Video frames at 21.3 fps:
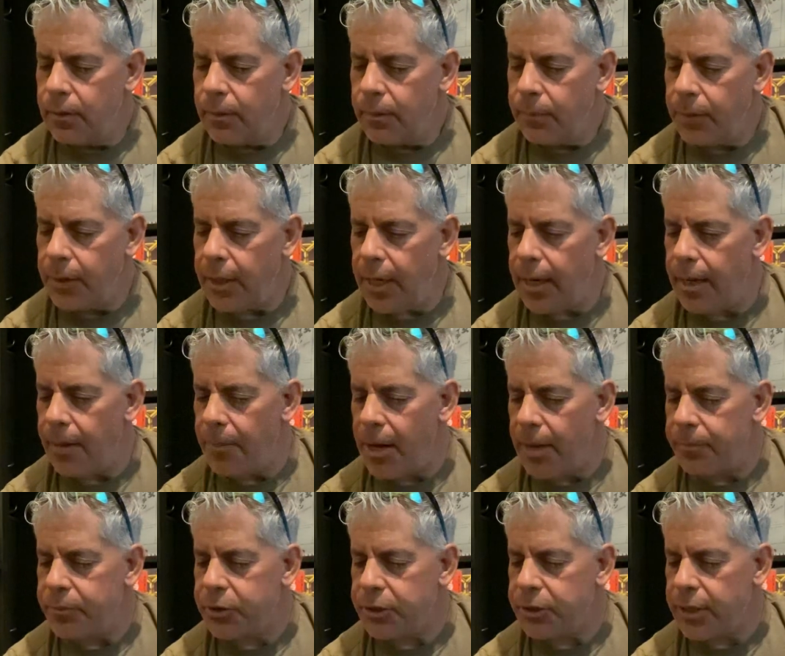But yeah,
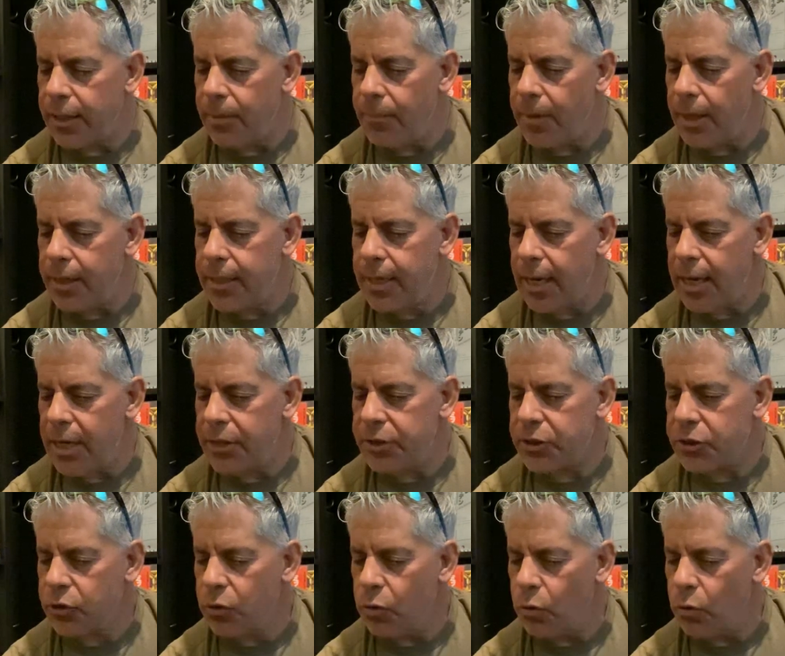man, Shaking My Cage
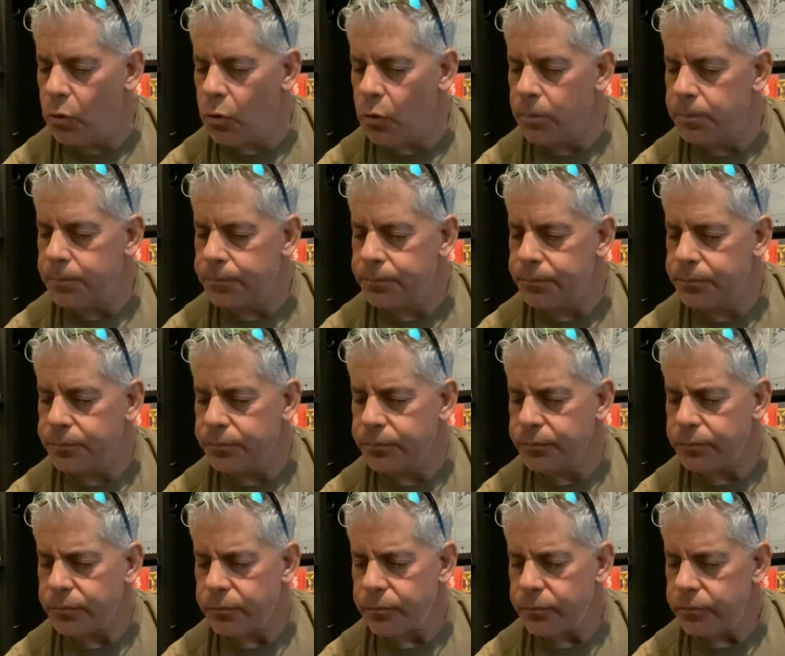is cool.
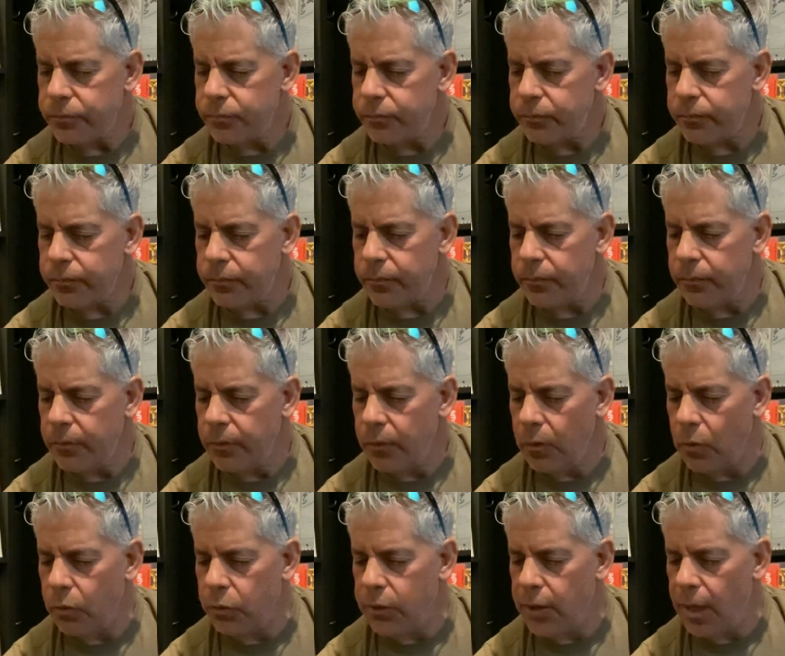
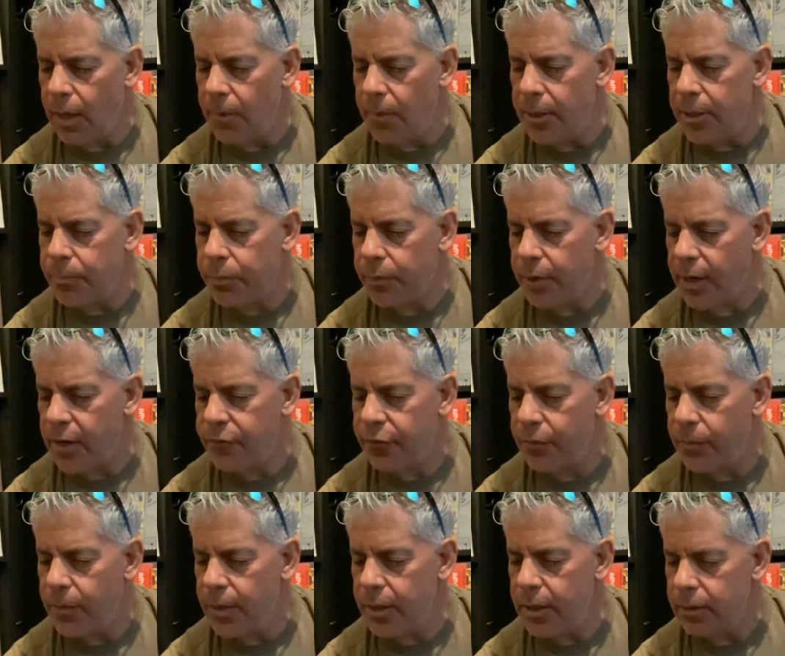Hold On Me, Pray For
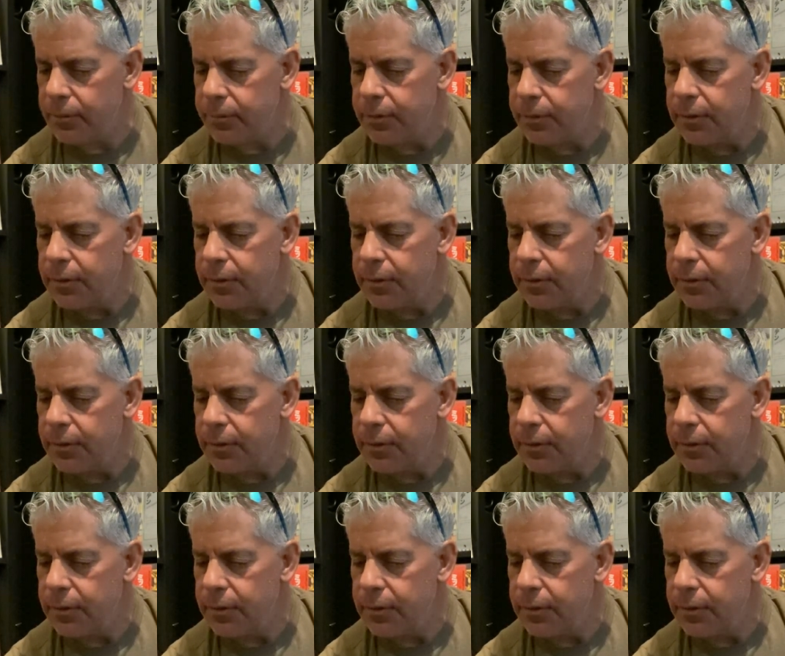Me.